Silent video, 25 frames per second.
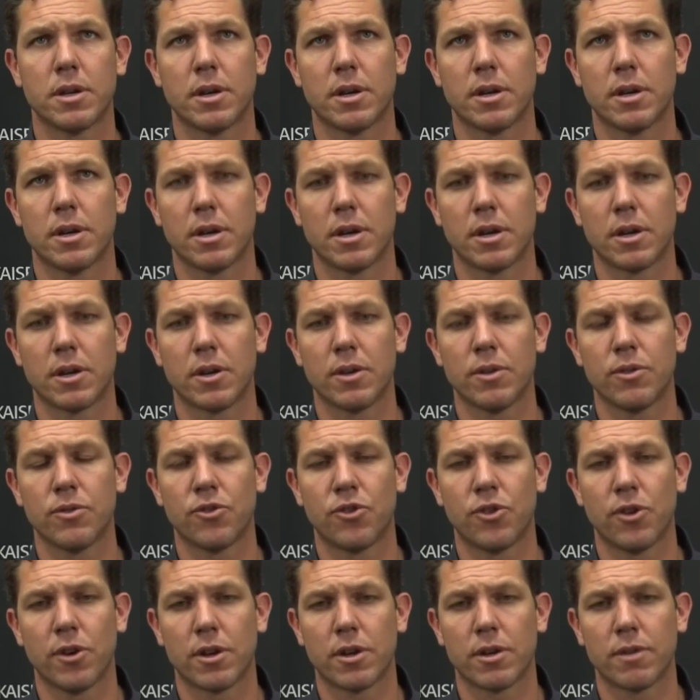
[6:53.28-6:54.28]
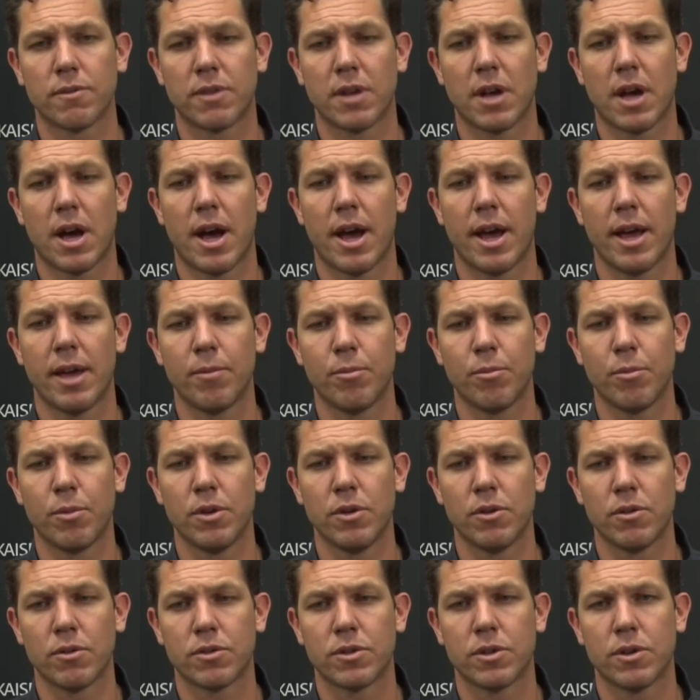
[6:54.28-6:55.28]
uh, a good chunk of time when
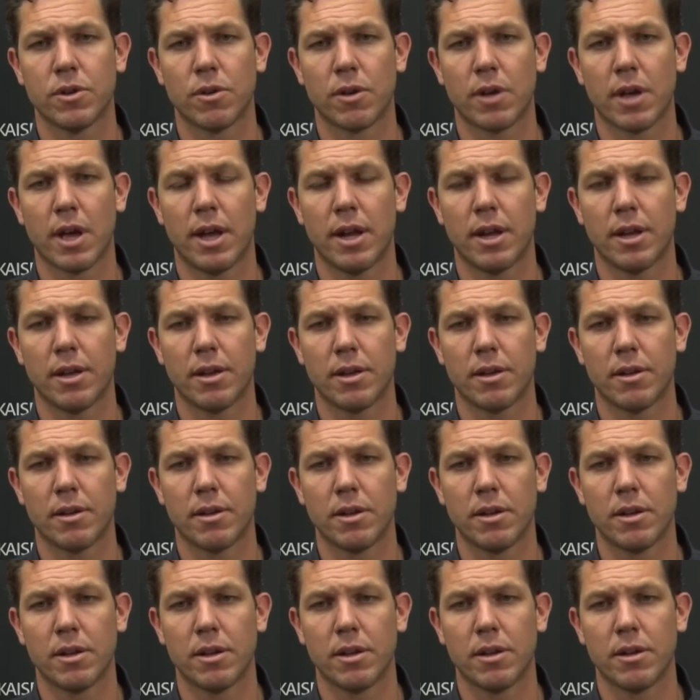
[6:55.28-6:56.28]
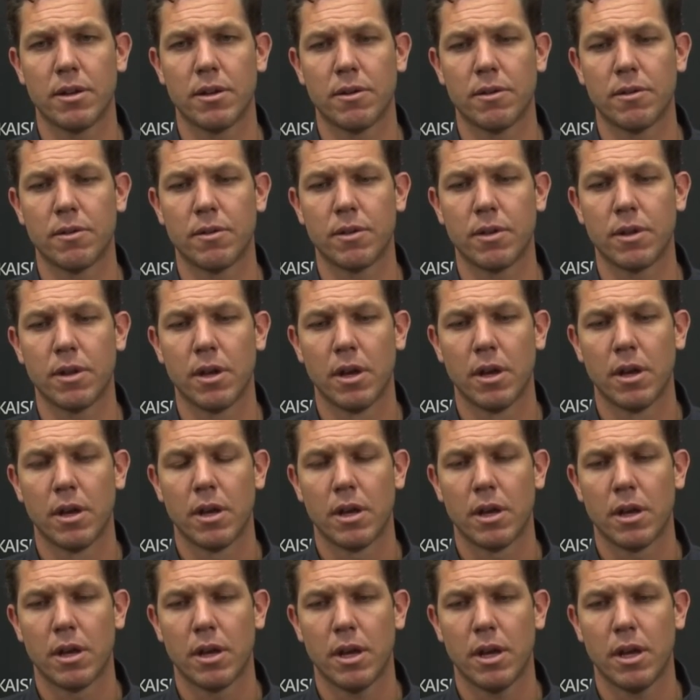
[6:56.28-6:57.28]
you're still kind of you know
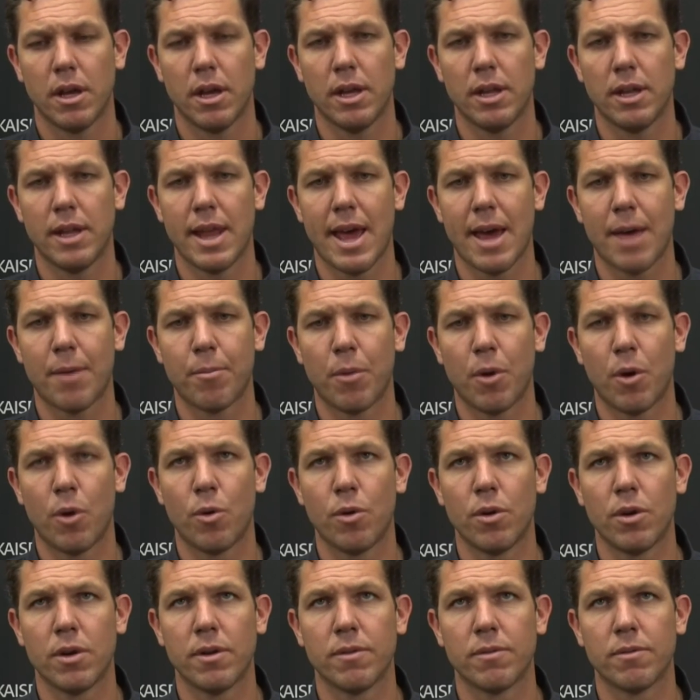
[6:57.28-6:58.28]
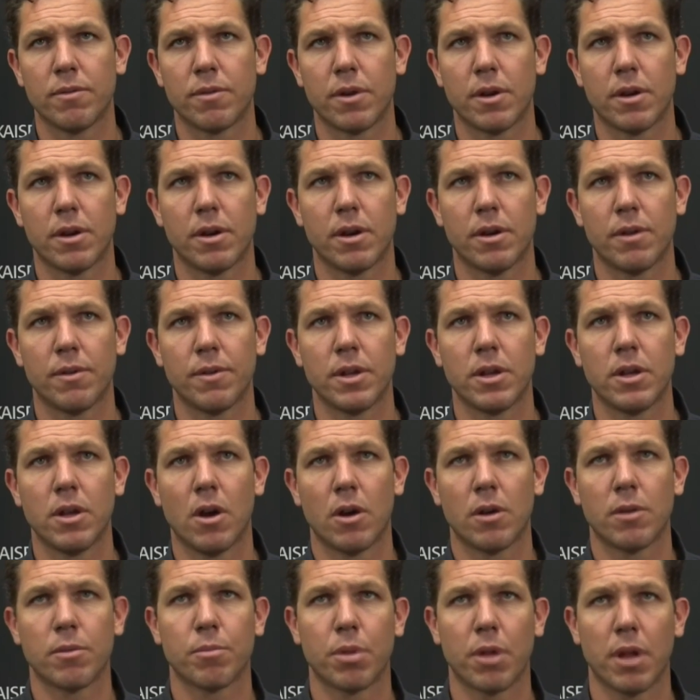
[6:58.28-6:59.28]
in that mode of of a
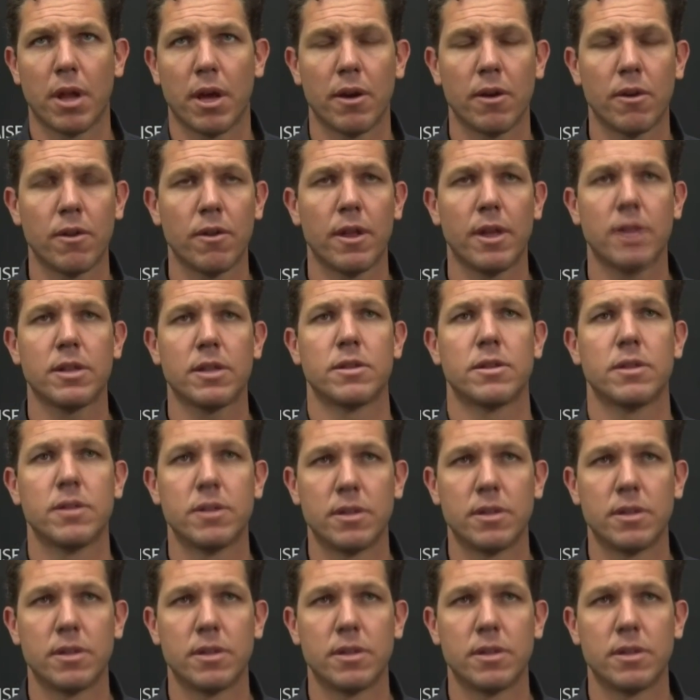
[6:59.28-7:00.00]
young player that's